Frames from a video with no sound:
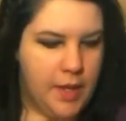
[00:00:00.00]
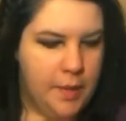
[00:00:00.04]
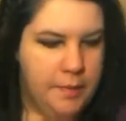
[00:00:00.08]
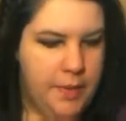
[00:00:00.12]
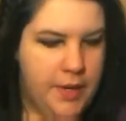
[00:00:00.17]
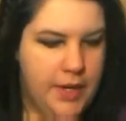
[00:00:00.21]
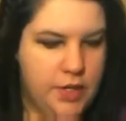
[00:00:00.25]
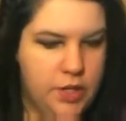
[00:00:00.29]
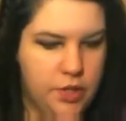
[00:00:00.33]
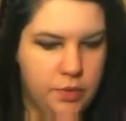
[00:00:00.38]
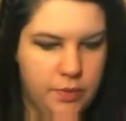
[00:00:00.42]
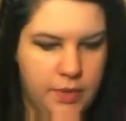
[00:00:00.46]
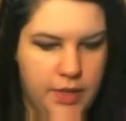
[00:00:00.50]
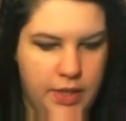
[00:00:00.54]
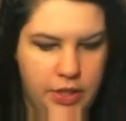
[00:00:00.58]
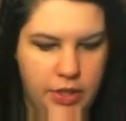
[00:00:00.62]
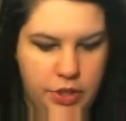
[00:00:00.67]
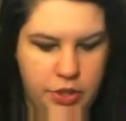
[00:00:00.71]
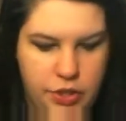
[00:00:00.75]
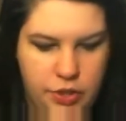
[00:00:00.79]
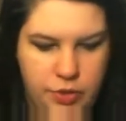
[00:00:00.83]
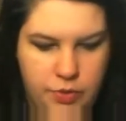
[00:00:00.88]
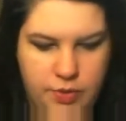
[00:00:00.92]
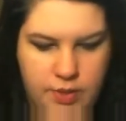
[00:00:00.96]
but I just wanted
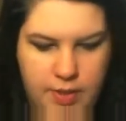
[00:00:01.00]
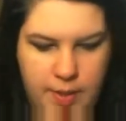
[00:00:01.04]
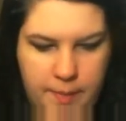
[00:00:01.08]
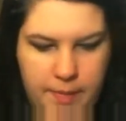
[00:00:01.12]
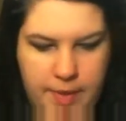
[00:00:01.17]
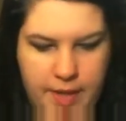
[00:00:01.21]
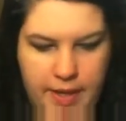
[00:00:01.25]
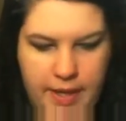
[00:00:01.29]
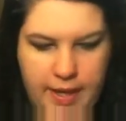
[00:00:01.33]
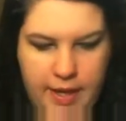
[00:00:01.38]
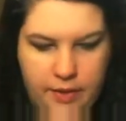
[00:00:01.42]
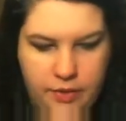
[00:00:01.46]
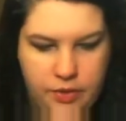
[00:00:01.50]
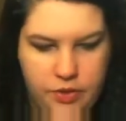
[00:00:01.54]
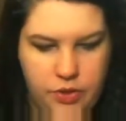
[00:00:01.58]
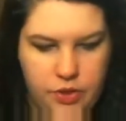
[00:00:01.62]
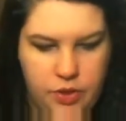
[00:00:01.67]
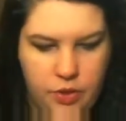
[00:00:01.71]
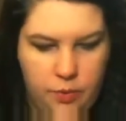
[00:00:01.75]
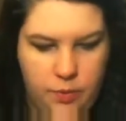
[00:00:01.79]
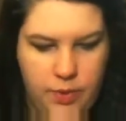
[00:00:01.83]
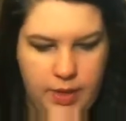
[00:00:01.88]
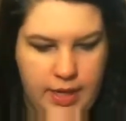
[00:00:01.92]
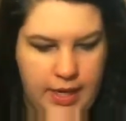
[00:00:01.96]
to do something else.
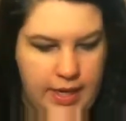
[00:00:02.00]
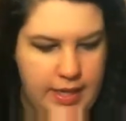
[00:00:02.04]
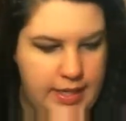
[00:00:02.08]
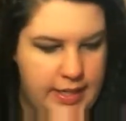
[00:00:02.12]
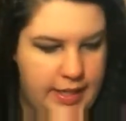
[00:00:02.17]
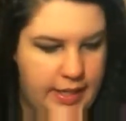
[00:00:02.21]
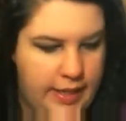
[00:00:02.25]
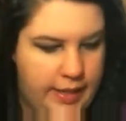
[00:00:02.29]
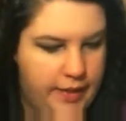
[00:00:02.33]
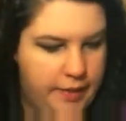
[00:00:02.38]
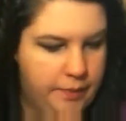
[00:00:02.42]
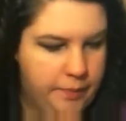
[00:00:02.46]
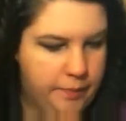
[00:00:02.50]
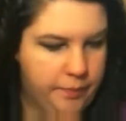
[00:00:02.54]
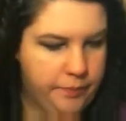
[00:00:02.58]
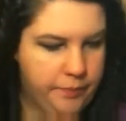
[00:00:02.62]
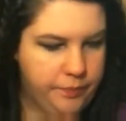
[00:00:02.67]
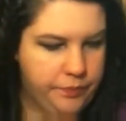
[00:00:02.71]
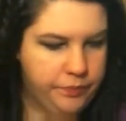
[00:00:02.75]
So what I did